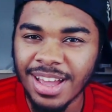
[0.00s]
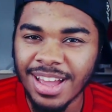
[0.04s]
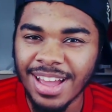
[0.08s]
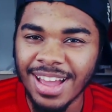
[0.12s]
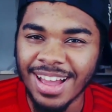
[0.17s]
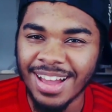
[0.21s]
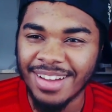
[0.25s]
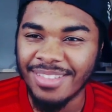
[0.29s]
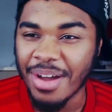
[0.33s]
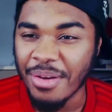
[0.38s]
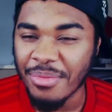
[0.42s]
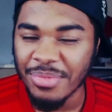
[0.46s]

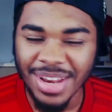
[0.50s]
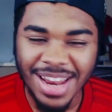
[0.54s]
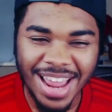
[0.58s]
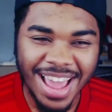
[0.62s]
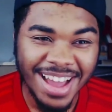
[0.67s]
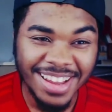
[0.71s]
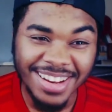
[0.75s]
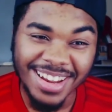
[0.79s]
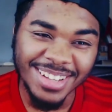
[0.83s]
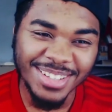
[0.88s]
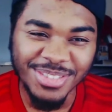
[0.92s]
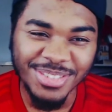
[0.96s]
I mean, yeah,
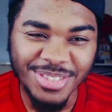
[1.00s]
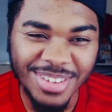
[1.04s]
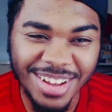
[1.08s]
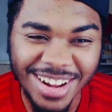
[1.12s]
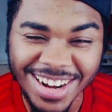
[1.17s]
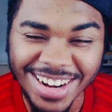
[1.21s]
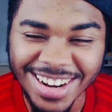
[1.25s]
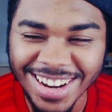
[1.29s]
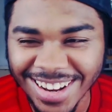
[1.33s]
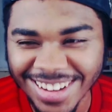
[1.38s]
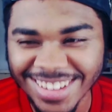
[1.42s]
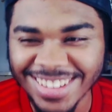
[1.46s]
that's good.
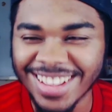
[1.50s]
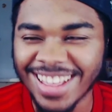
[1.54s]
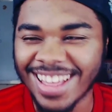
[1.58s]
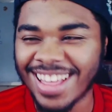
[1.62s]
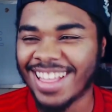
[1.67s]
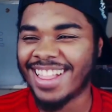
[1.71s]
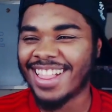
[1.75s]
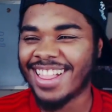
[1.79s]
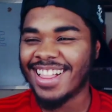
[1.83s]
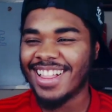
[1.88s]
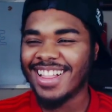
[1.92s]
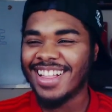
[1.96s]

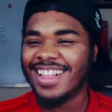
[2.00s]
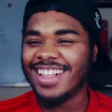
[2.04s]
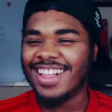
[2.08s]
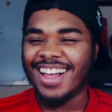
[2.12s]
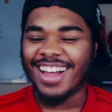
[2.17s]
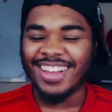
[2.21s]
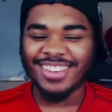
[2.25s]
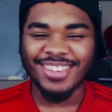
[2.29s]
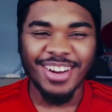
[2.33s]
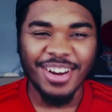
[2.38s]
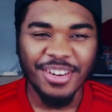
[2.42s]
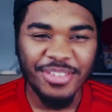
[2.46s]

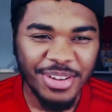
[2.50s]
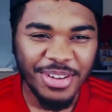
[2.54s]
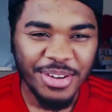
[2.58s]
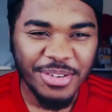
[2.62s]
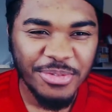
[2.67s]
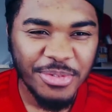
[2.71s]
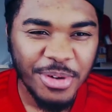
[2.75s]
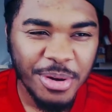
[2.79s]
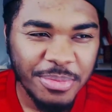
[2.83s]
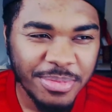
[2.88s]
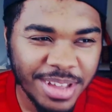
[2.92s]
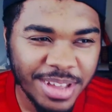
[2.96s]
That's how I think of
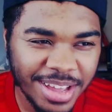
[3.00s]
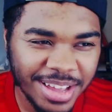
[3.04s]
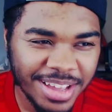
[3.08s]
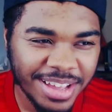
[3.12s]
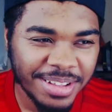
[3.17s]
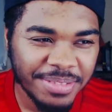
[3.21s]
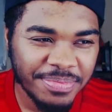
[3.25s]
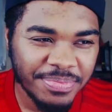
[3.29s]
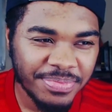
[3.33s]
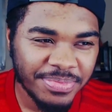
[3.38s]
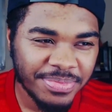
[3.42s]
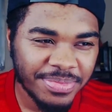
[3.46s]

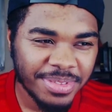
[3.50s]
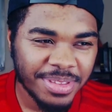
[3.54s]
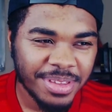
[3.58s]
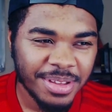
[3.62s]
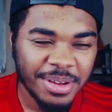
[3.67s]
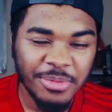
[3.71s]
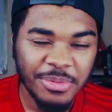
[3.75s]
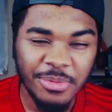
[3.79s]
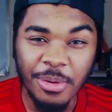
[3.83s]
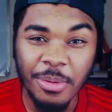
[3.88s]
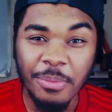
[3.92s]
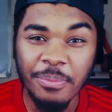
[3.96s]

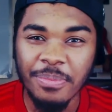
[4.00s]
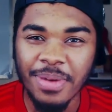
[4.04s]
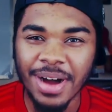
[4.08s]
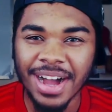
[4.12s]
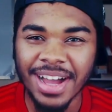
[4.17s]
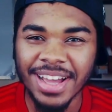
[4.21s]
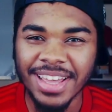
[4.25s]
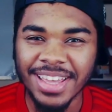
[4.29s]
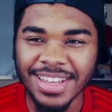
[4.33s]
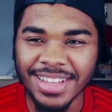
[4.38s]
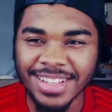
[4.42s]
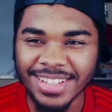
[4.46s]
what
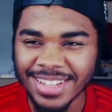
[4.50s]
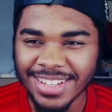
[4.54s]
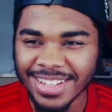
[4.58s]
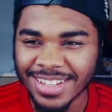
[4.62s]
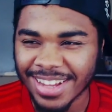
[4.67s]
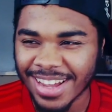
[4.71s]
bye is.